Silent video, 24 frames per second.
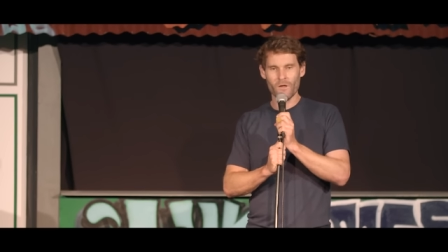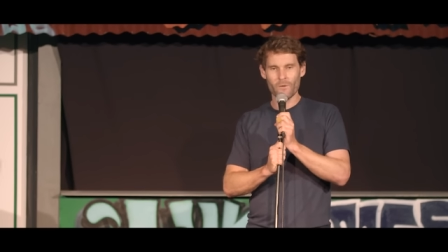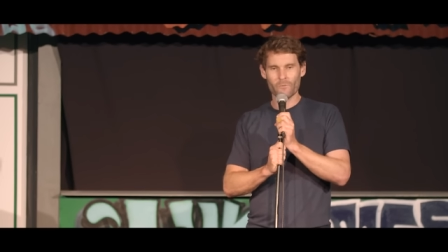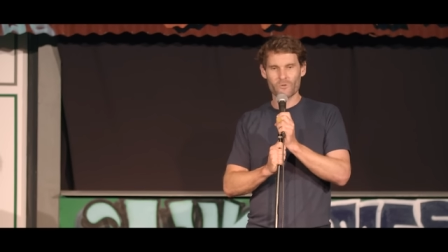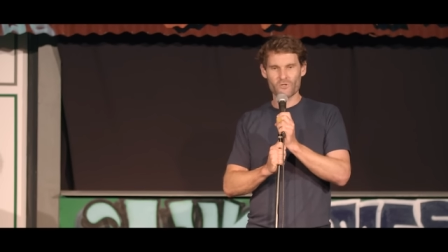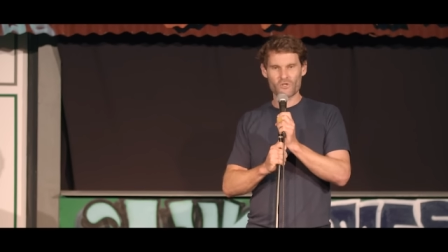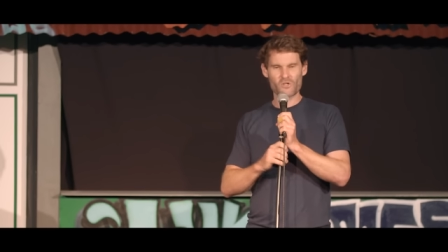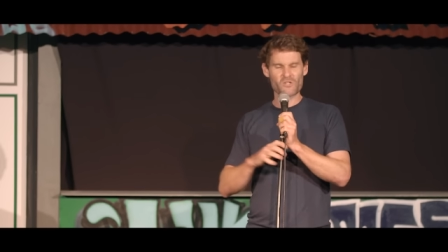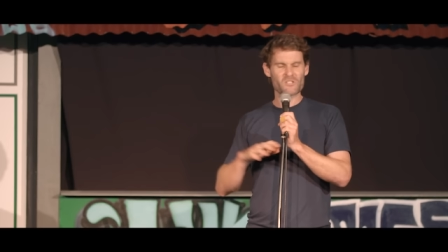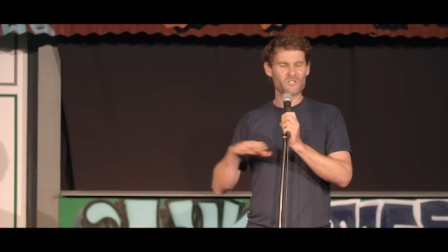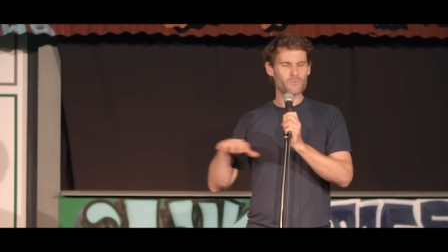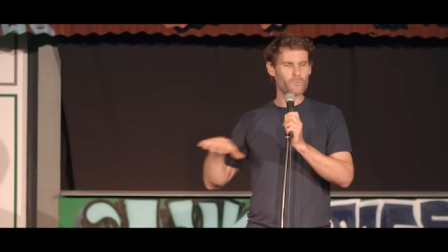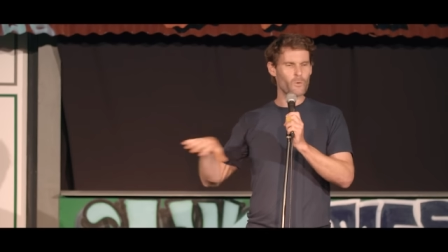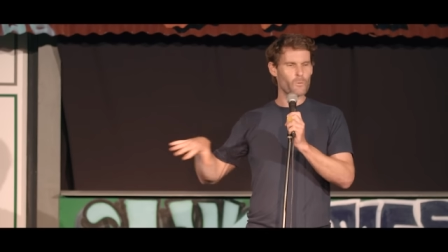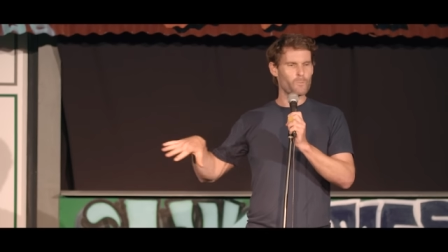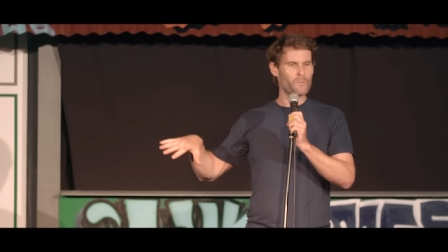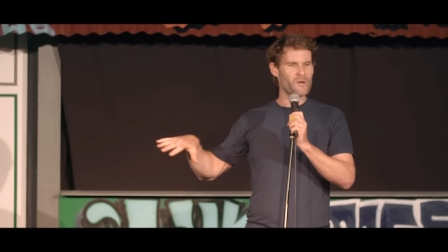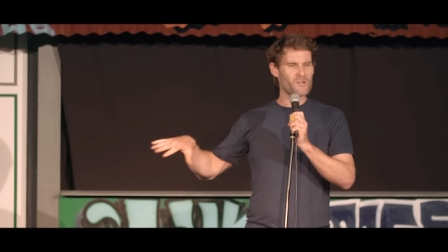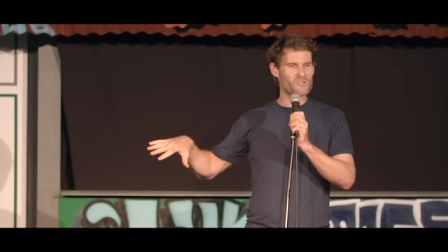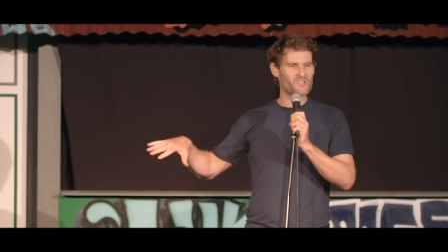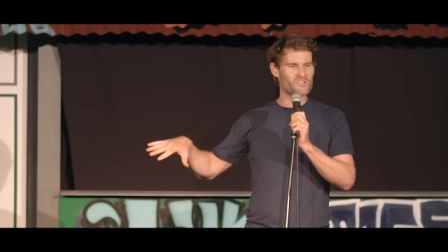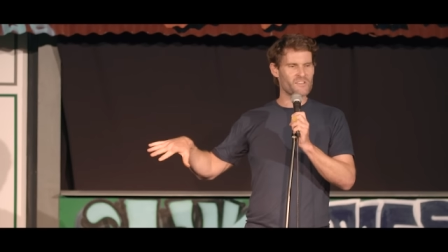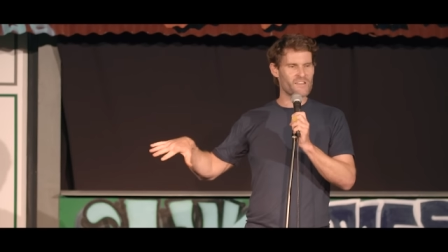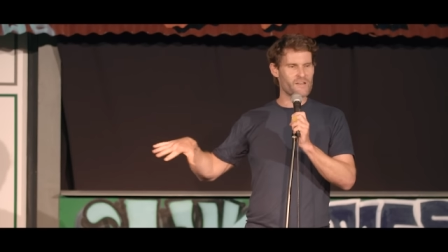But she used to put
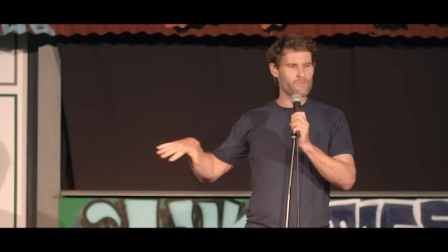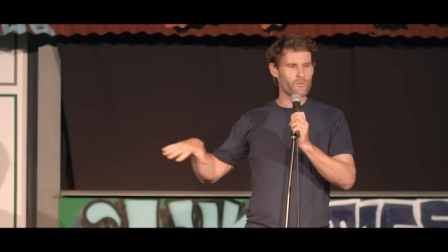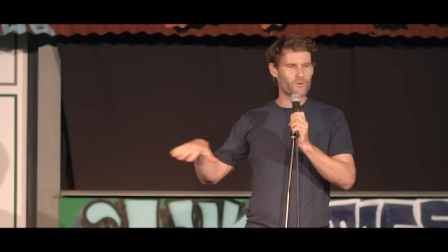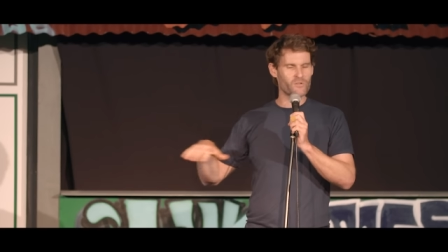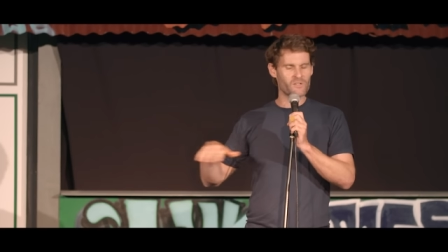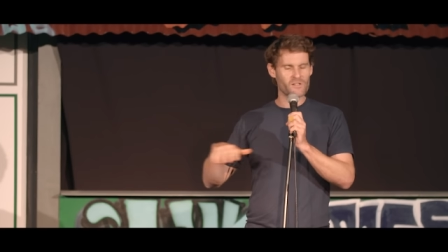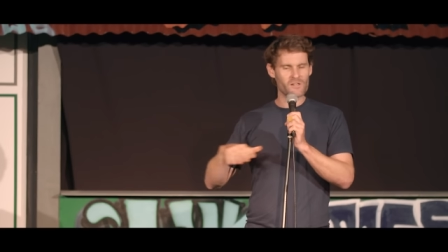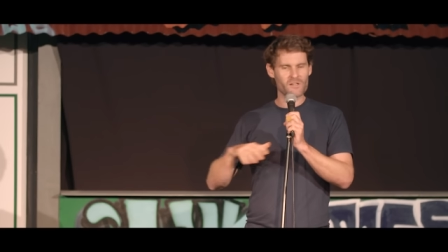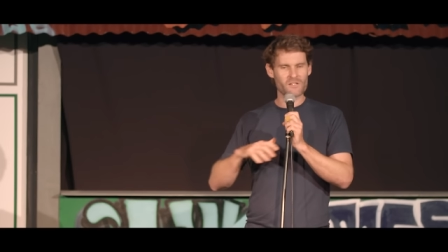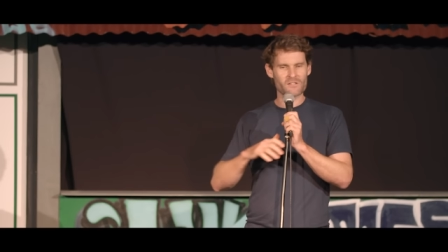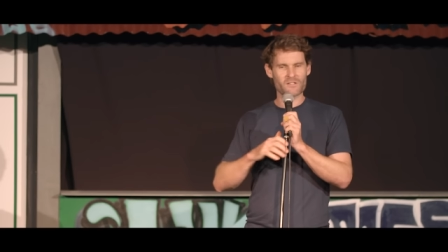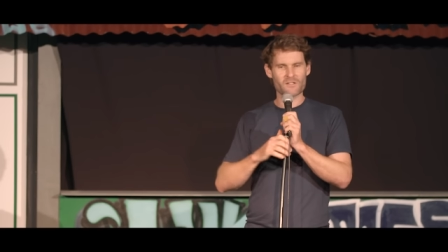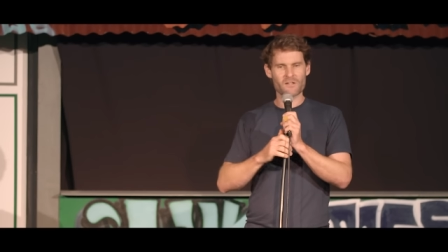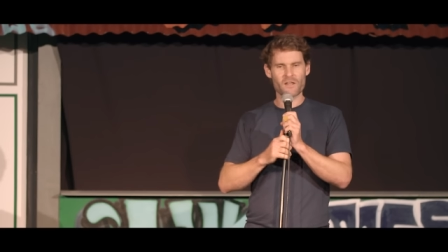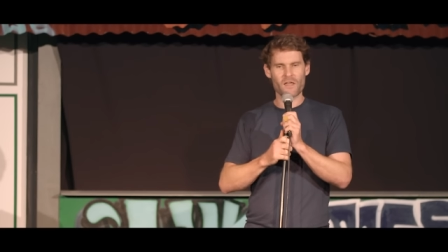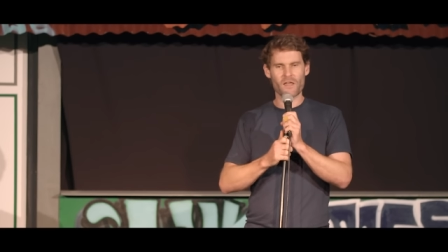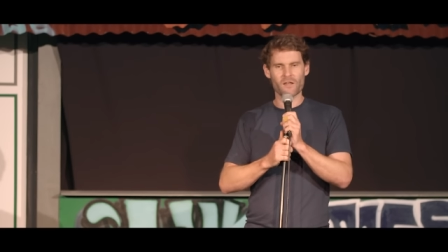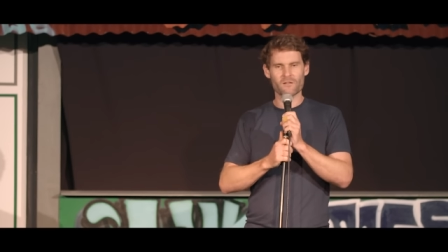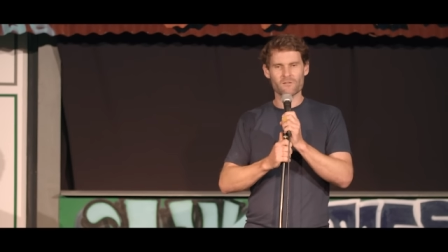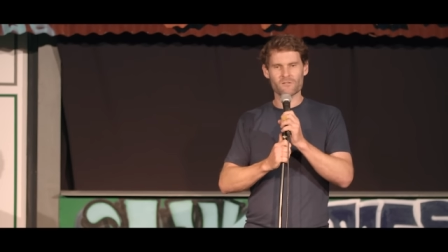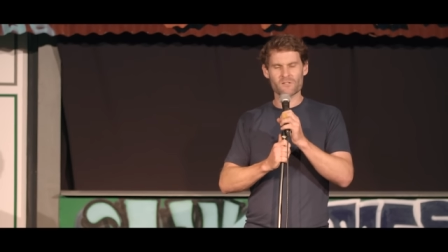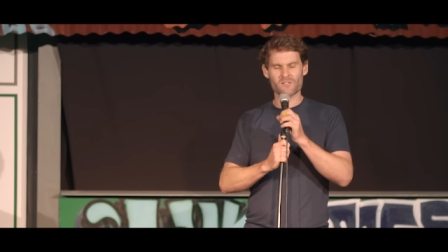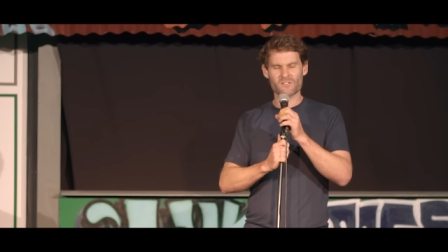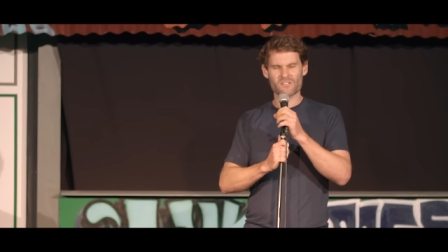pictures of them on the
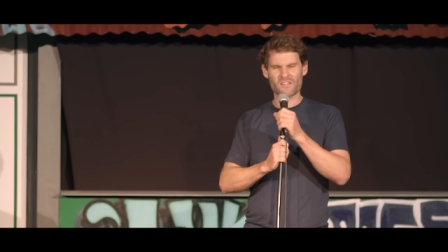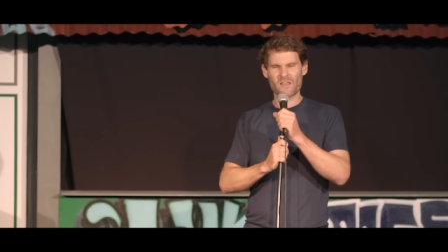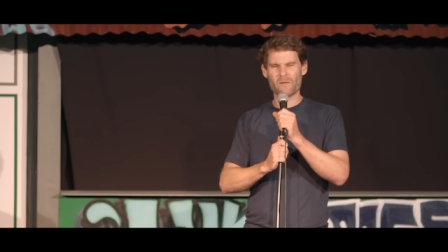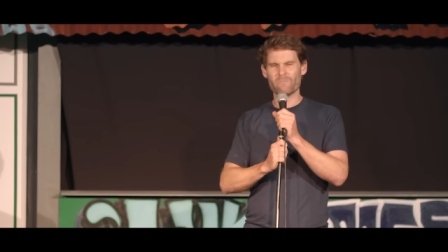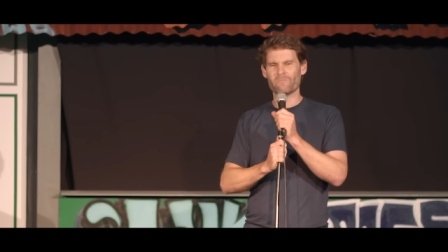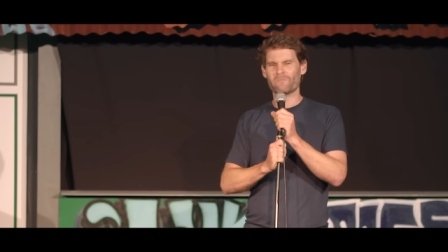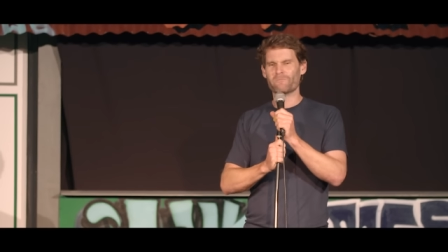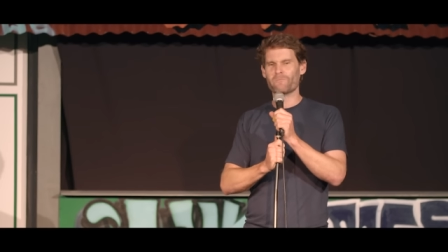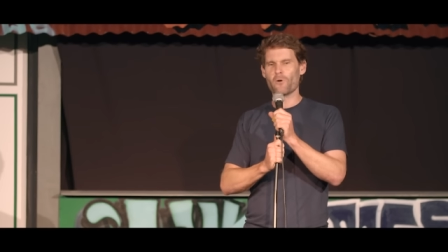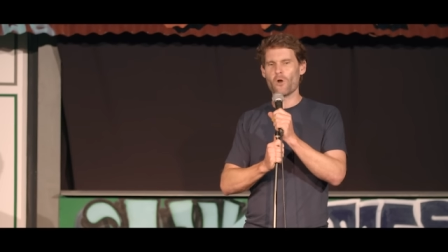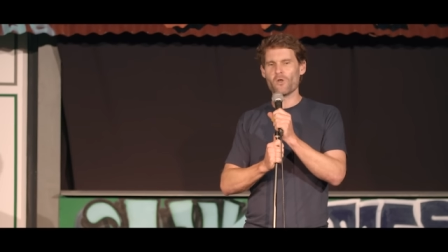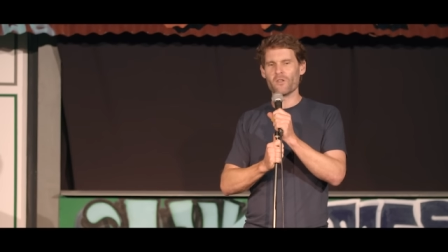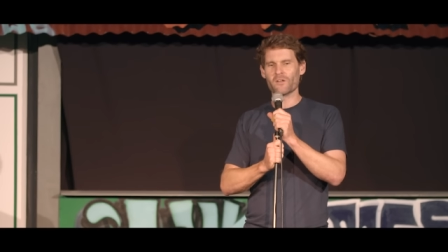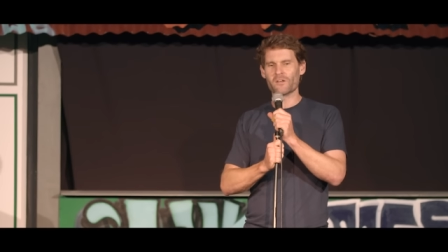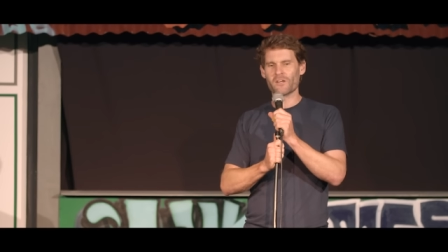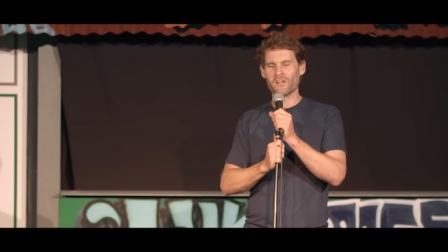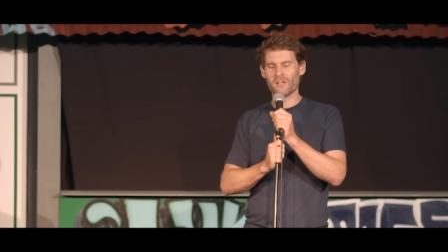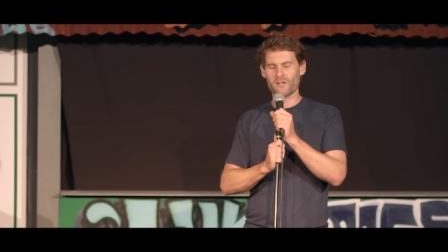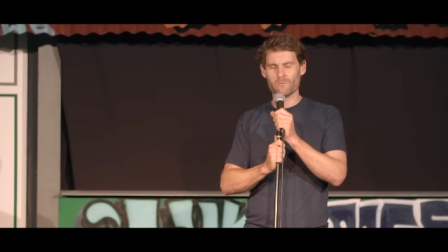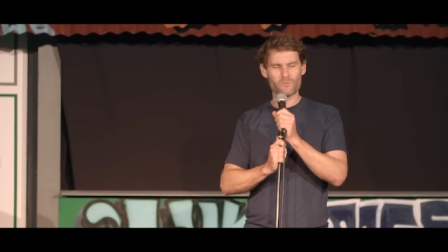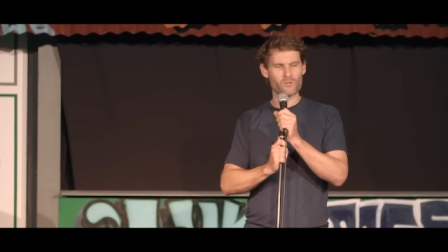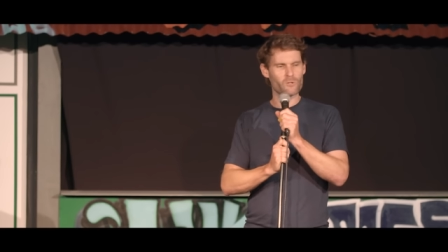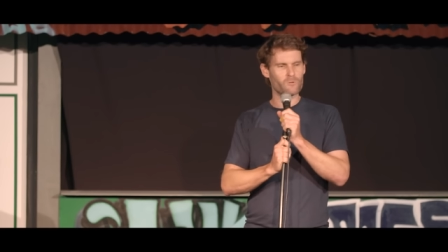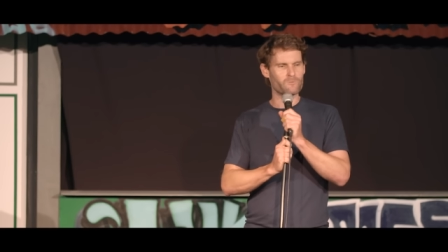internet, just them
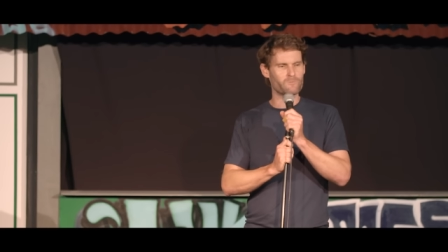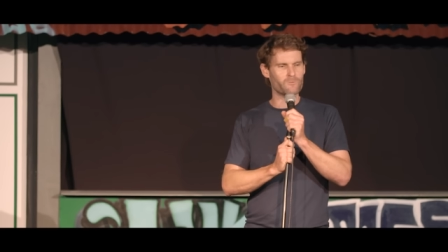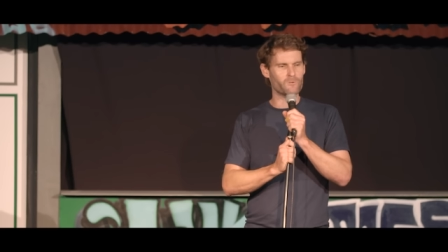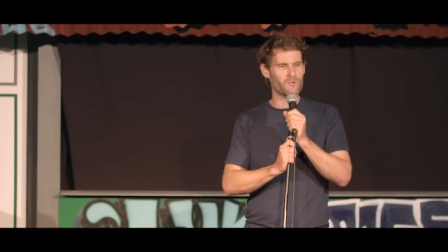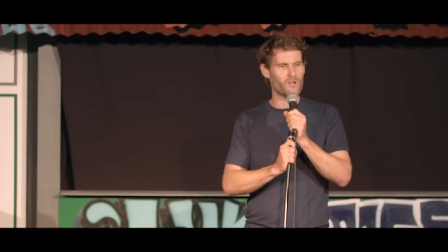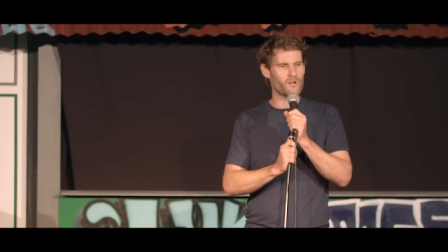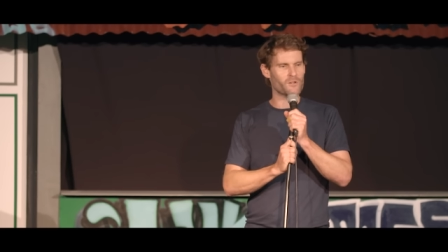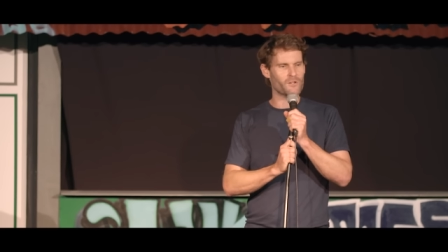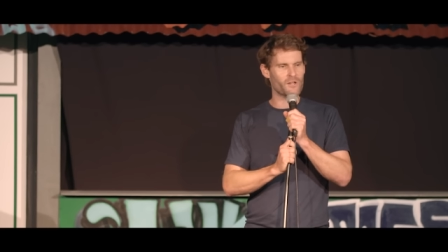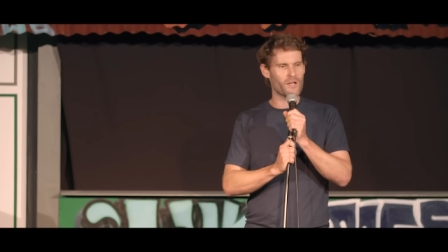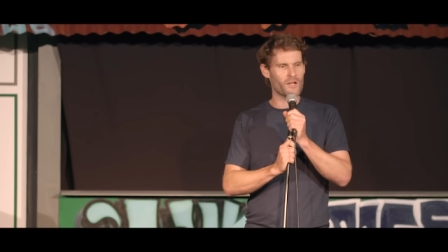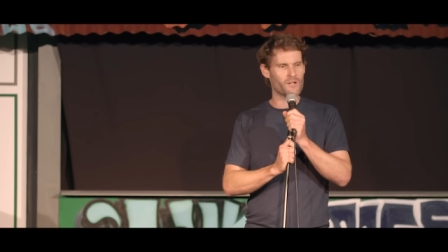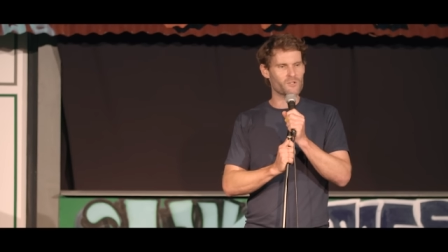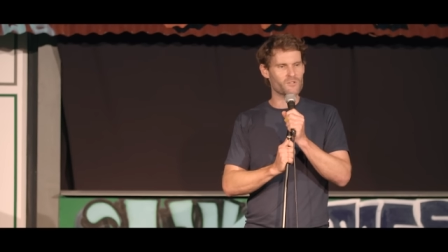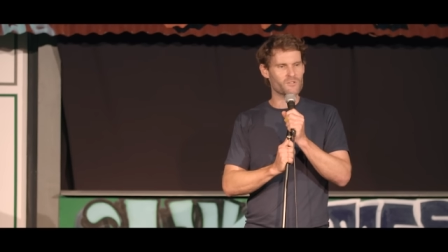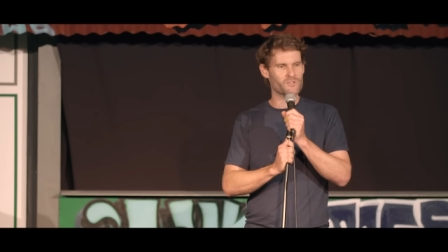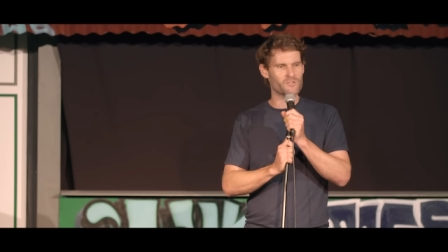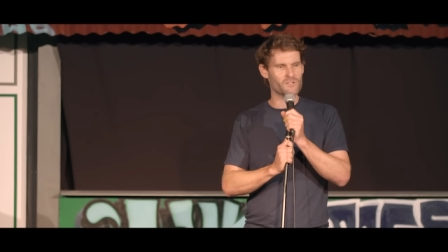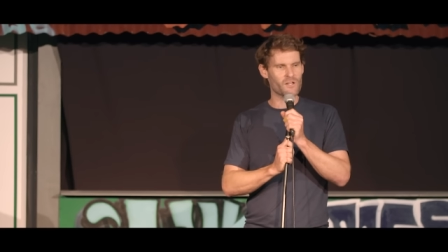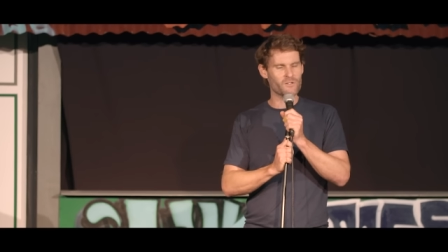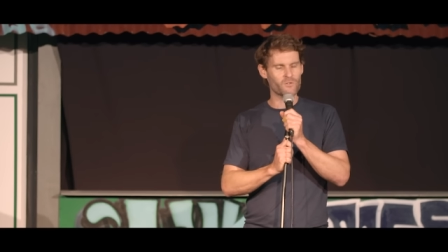frolicking in beautiful locations,